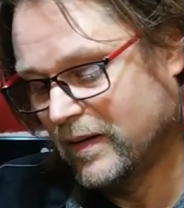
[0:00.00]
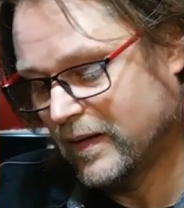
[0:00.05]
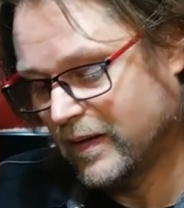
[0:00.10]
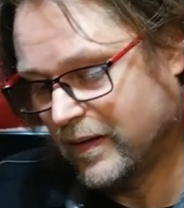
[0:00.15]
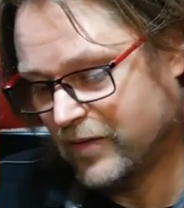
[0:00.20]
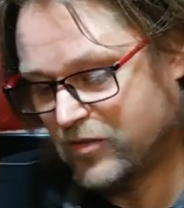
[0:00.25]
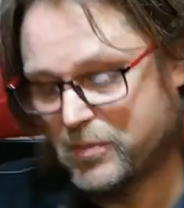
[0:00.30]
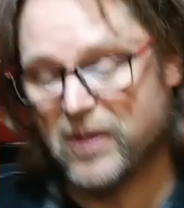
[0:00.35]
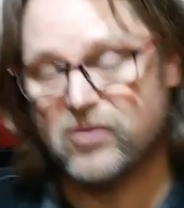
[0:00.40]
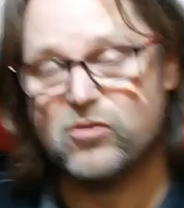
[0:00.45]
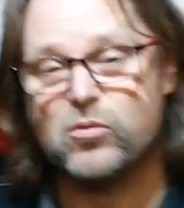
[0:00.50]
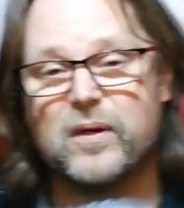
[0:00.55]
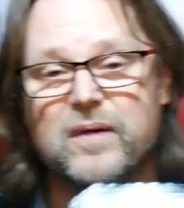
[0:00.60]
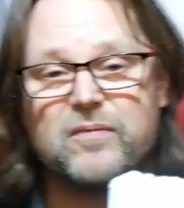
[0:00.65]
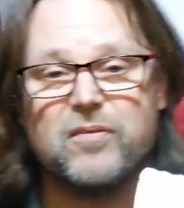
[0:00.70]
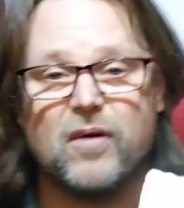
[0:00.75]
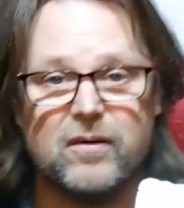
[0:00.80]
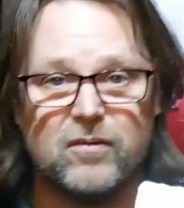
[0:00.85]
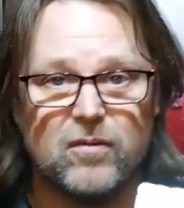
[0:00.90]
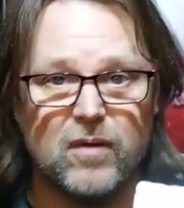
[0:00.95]
It's about
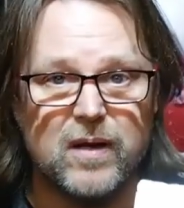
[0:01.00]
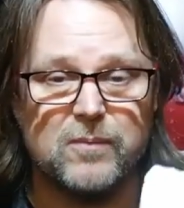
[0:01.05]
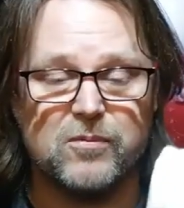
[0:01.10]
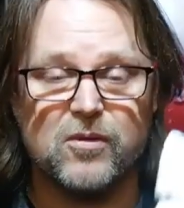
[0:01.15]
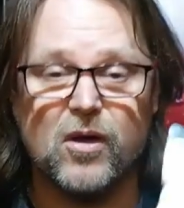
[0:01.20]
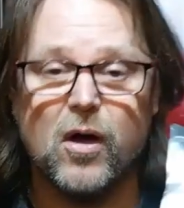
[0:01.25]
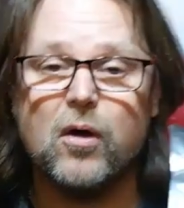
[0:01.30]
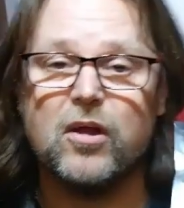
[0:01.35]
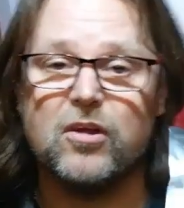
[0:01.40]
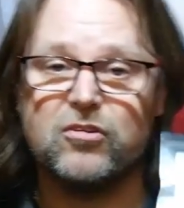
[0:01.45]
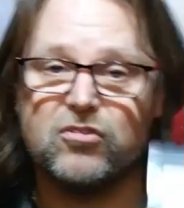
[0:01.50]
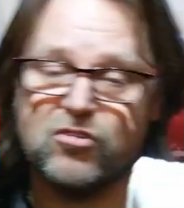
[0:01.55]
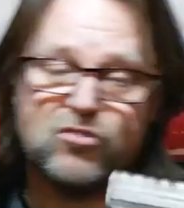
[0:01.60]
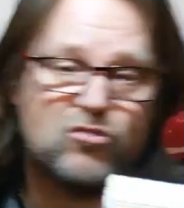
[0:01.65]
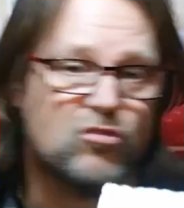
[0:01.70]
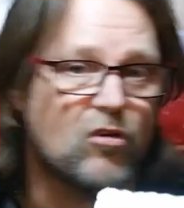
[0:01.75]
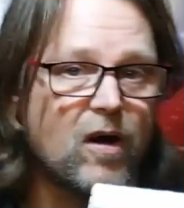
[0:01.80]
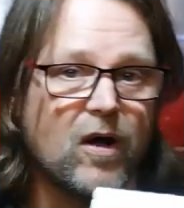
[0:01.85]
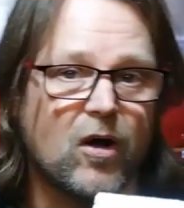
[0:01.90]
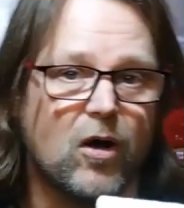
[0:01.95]
25 grams. I'm going to
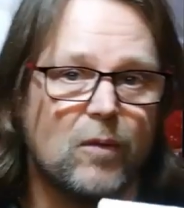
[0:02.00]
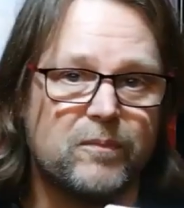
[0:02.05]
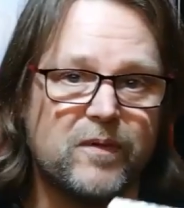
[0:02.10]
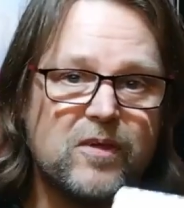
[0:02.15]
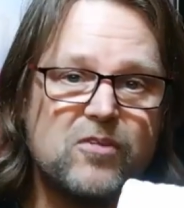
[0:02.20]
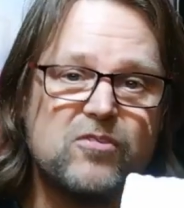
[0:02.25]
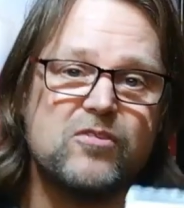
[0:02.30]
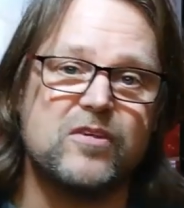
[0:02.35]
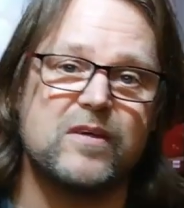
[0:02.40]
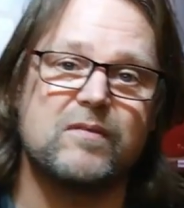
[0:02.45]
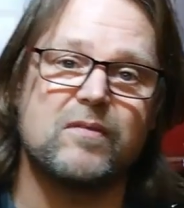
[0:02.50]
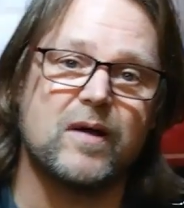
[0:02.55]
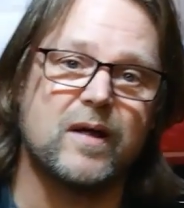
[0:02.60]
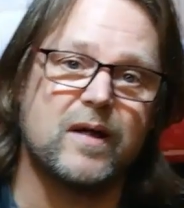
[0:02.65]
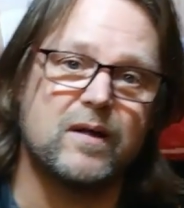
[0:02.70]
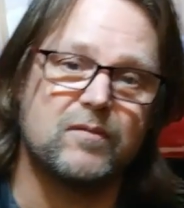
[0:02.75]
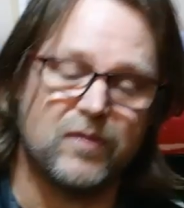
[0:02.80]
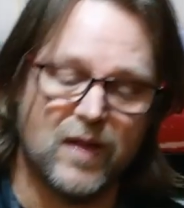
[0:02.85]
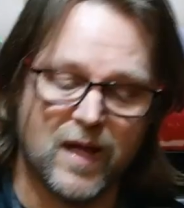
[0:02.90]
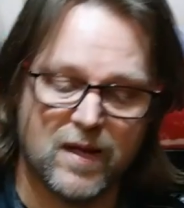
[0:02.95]
just dry hop this to see if I can
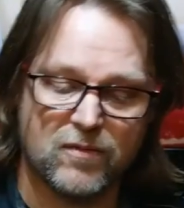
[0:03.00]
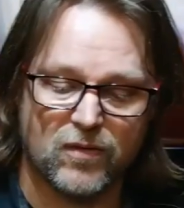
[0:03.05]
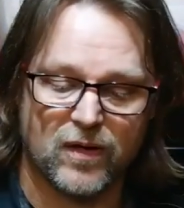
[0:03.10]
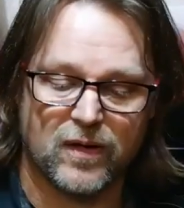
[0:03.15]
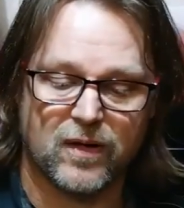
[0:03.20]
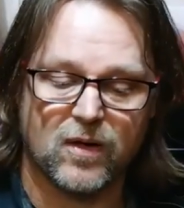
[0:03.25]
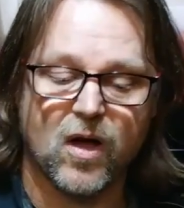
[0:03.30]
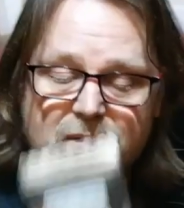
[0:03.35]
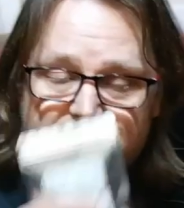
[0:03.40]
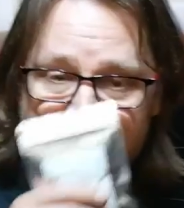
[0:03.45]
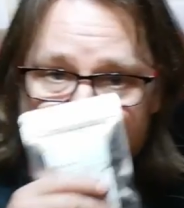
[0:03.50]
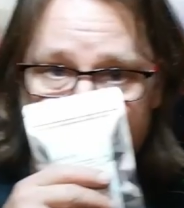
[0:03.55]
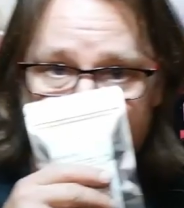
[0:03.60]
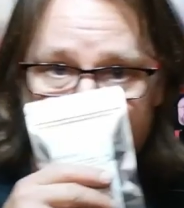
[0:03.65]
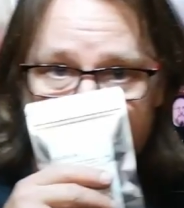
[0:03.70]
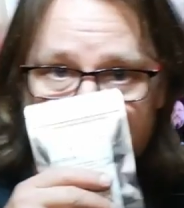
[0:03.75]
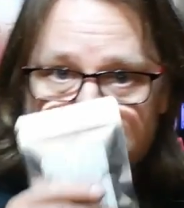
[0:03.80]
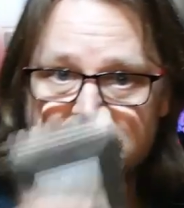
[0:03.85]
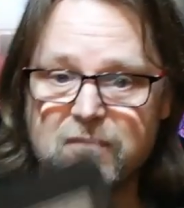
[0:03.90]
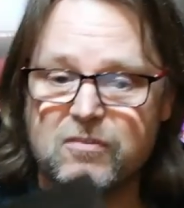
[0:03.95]
get a flavour out of it.
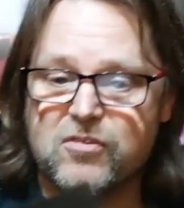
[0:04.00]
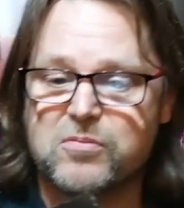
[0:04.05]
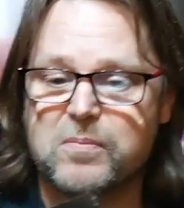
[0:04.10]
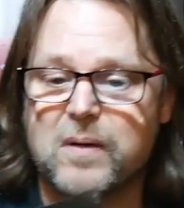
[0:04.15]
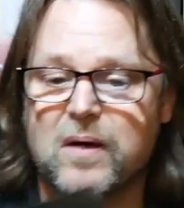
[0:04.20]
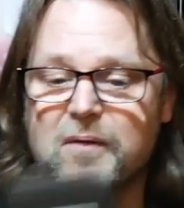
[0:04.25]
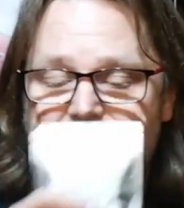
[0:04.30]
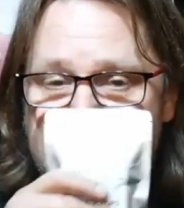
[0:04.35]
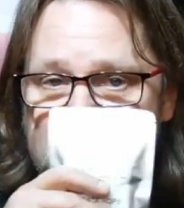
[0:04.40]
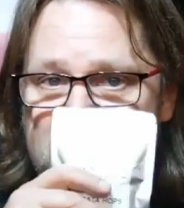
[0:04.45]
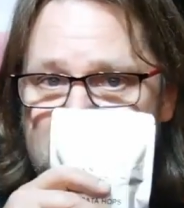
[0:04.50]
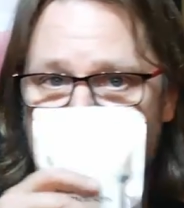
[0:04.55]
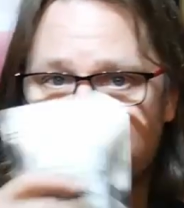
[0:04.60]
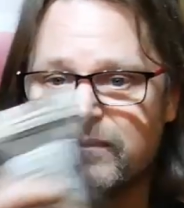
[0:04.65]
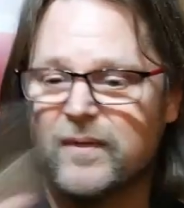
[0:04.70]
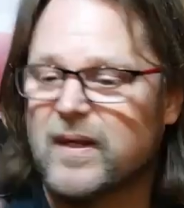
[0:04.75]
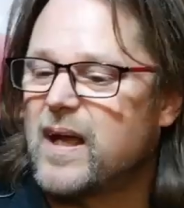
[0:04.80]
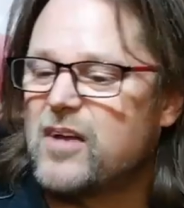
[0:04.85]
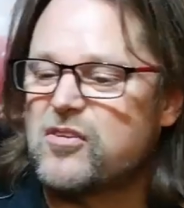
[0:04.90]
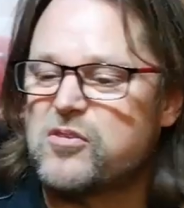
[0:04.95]
I've never smelt this.
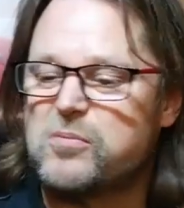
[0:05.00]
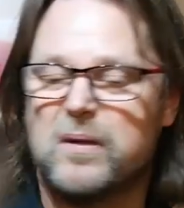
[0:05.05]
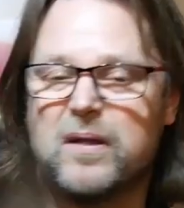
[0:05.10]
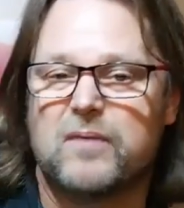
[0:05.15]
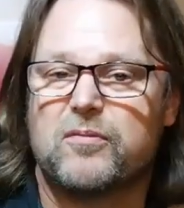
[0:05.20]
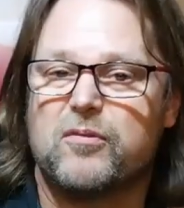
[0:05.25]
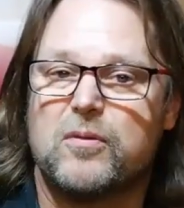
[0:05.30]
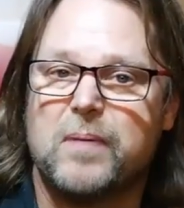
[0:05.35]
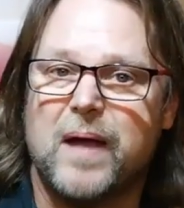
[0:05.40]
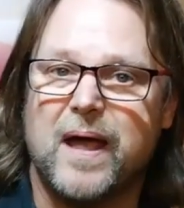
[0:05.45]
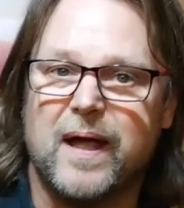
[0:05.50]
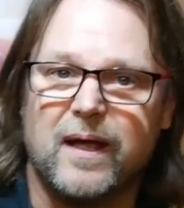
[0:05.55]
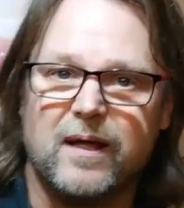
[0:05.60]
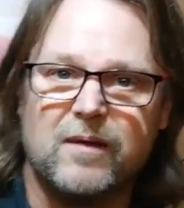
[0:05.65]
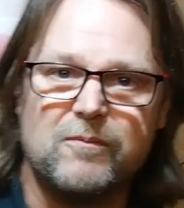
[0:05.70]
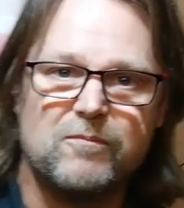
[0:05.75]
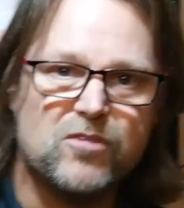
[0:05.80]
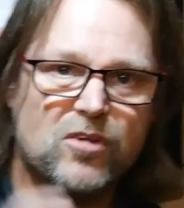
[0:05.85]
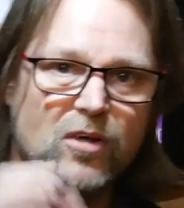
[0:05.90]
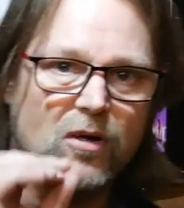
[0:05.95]
Can't smell it through the
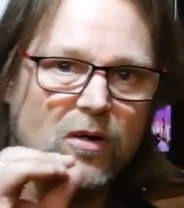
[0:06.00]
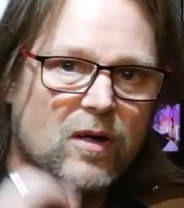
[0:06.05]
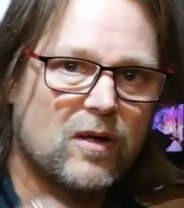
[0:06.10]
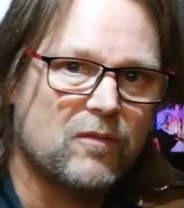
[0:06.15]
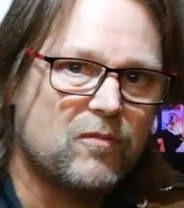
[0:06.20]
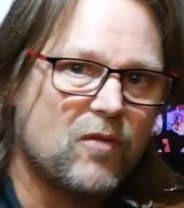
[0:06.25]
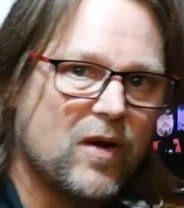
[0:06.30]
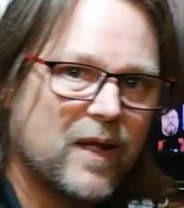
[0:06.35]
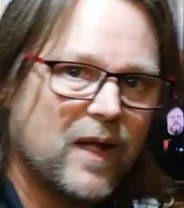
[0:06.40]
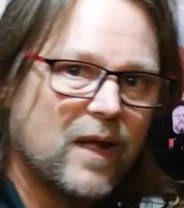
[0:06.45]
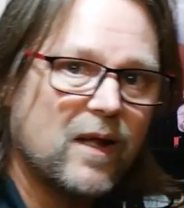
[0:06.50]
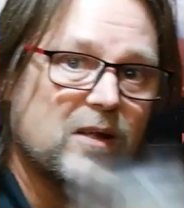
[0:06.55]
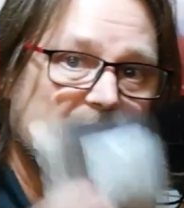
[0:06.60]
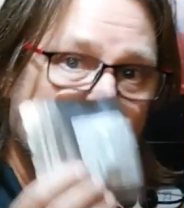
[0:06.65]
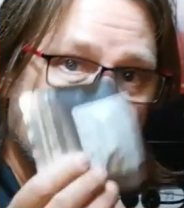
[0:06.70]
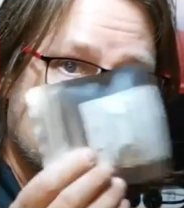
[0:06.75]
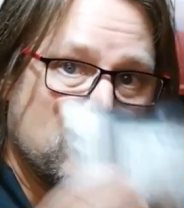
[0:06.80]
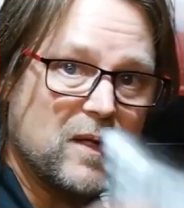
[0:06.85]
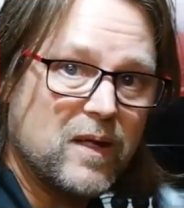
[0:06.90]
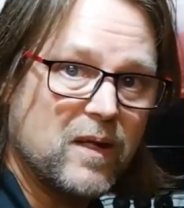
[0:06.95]
packet, so I'm going to find out.
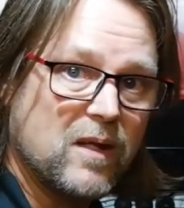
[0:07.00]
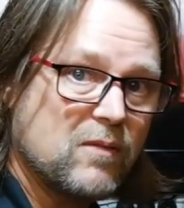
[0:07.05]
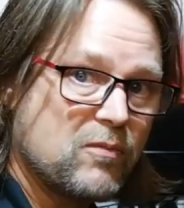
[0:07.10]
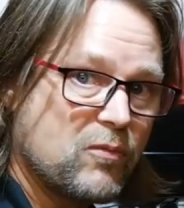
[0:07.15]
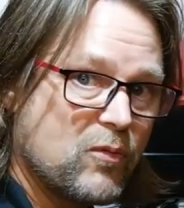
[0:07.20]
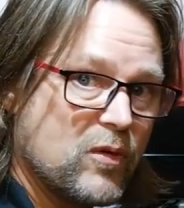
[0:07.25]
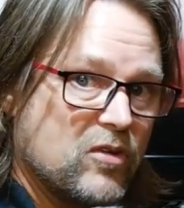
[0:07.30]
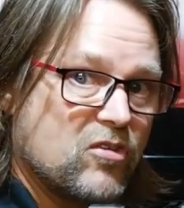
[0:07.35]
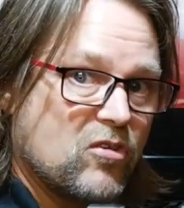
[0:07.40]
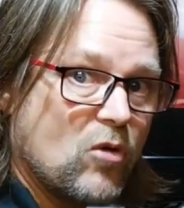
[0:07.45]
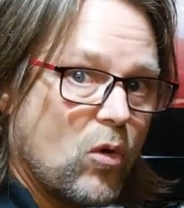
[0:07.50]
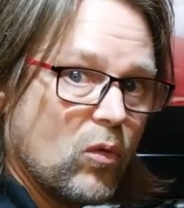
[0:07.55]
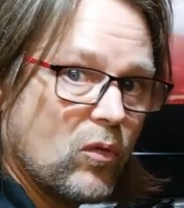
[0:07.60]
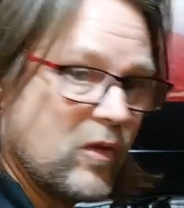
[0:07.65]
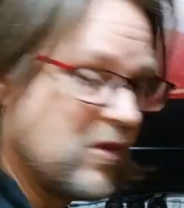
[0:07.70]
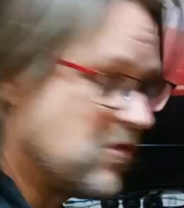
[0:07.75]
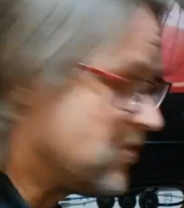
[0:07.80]
These have been in the fridge all